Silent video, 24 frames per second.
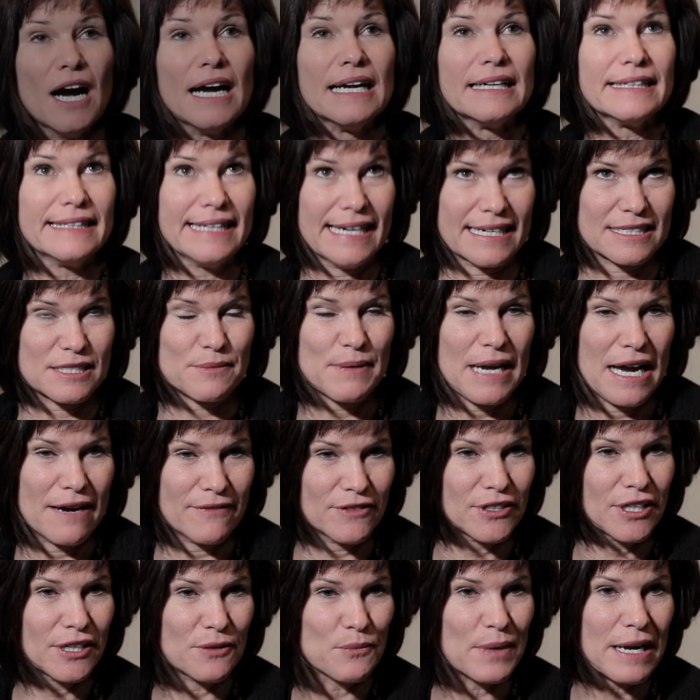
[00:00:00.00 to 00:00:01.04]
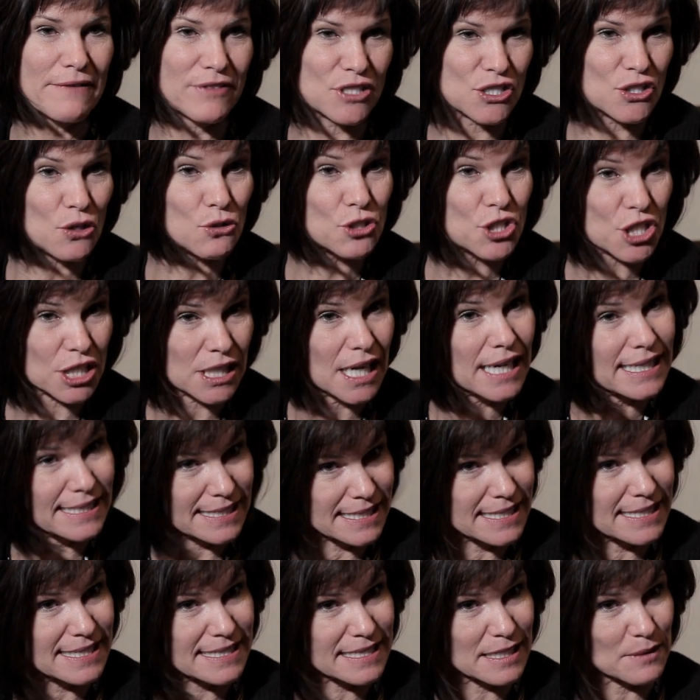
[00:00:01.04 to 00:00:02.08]
Yes, we have a socialized
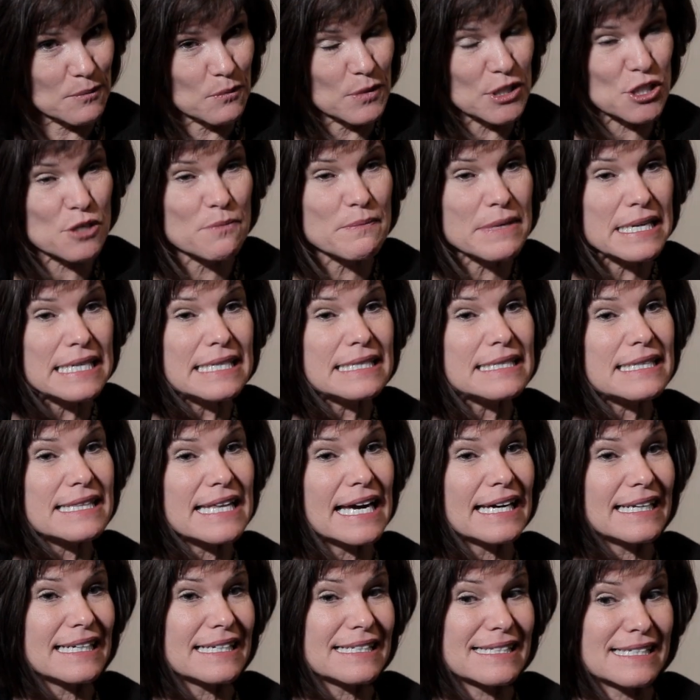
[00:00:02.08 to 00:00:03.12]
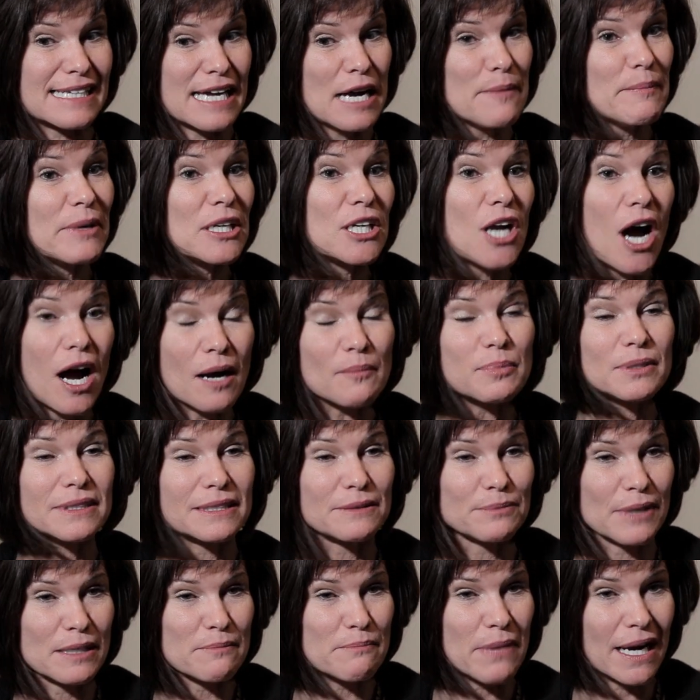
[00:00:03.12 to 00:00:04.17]
system, which means that it's a
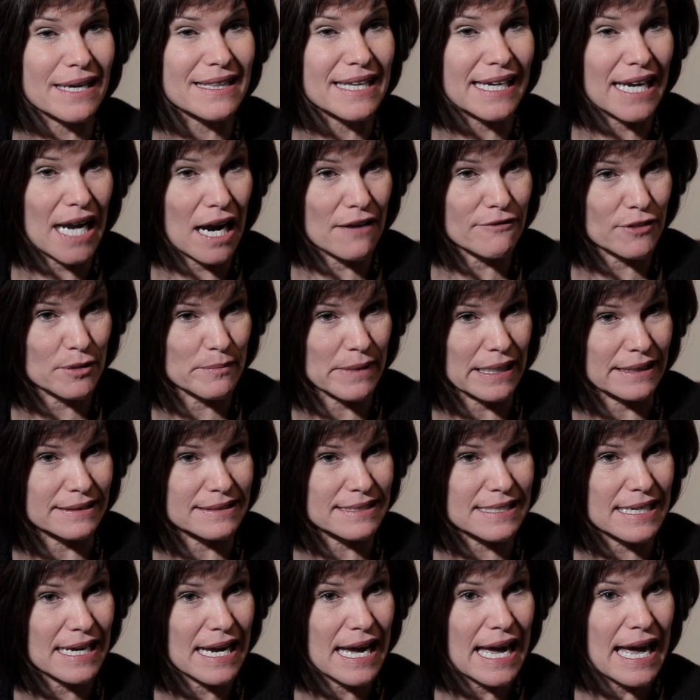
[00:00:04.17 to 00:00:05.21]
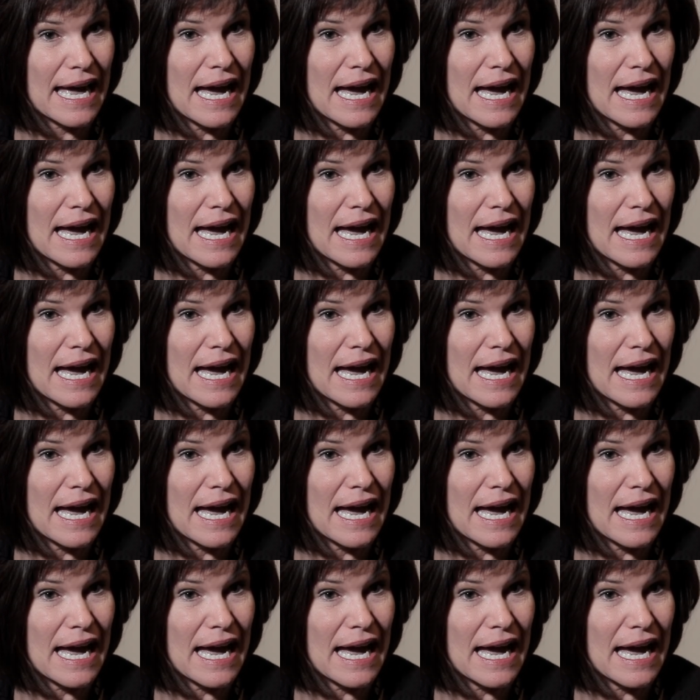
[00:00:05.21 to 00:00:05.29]
monopoly run by the government.